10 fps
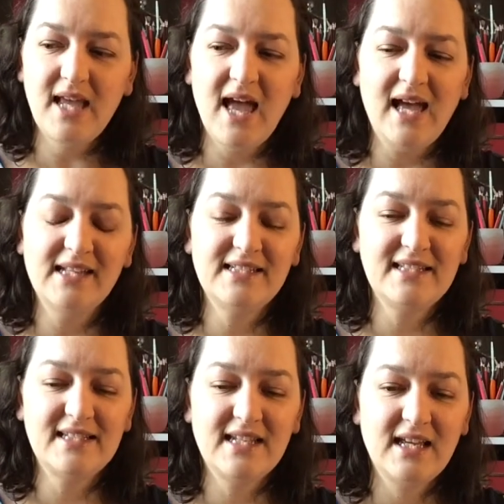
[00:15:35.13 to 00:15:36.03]

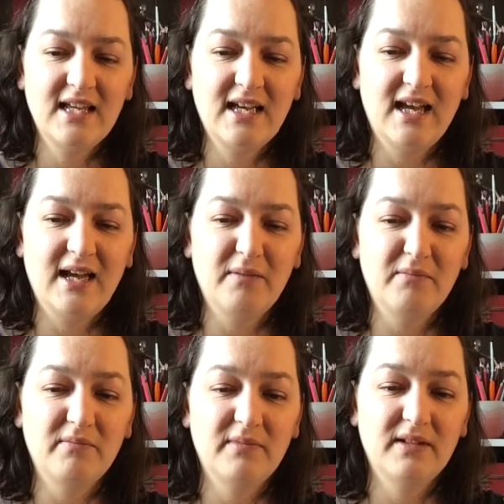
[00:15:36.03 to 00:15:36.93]
and
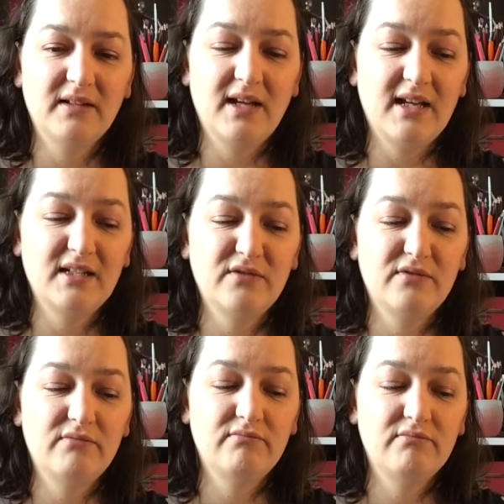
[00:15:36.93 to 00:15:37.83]
kind of
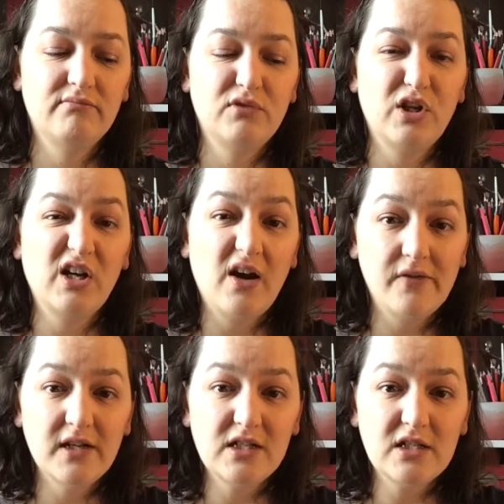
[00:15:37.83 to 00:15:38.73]
doing
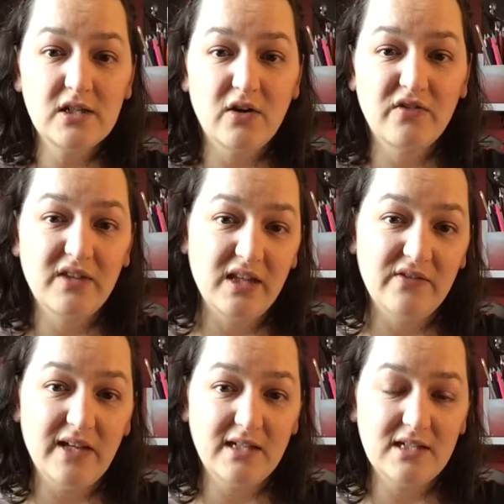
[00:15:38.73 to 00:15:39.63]
coverage of the
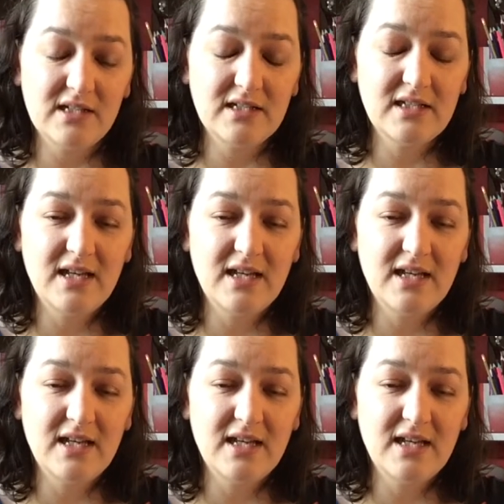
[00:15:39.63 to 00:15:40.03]
event.